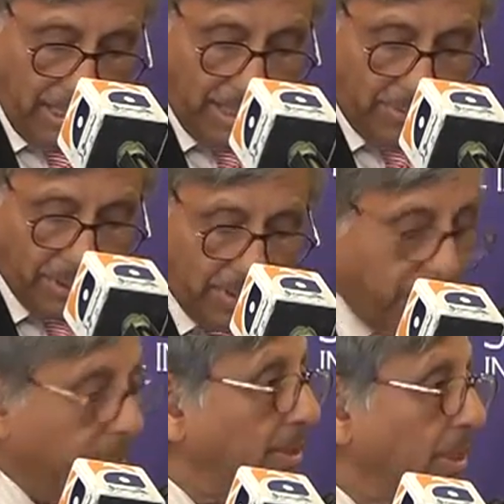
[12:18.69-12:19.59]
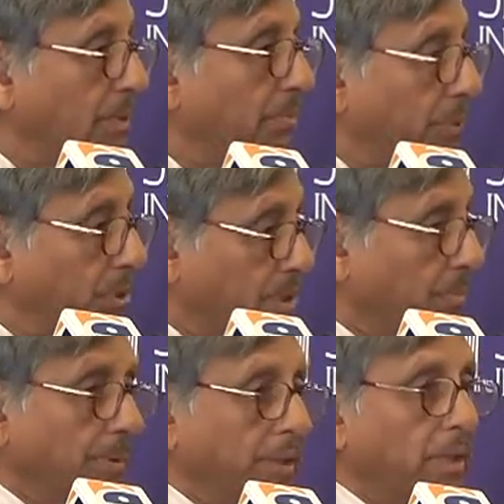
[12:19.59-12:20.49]
There was agreement in
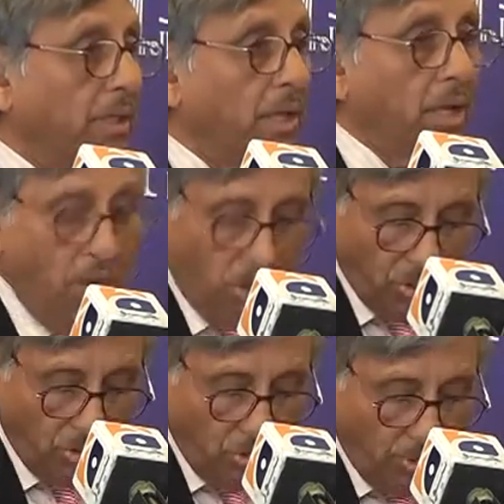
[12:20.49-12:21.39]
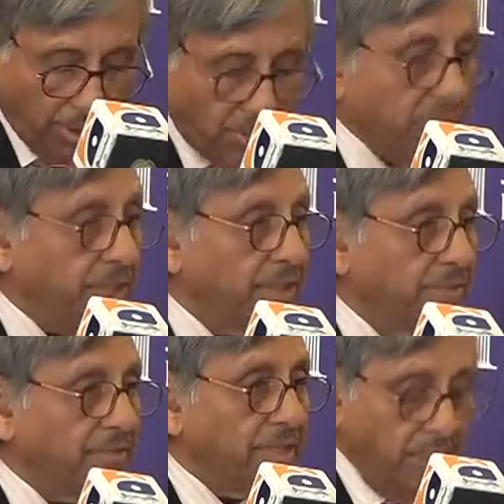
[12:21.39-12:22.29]
principle on no exchange
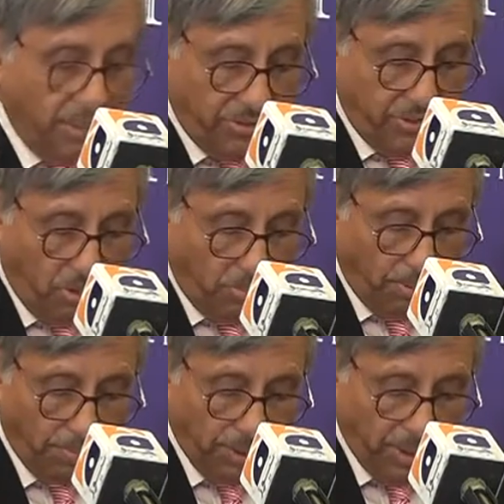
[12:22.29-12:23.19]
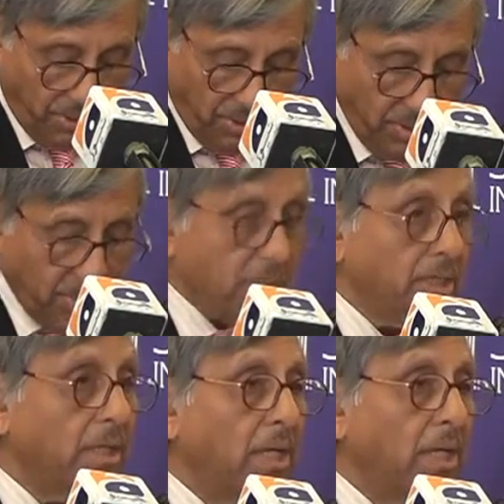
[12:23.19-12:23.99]
of territory or populations,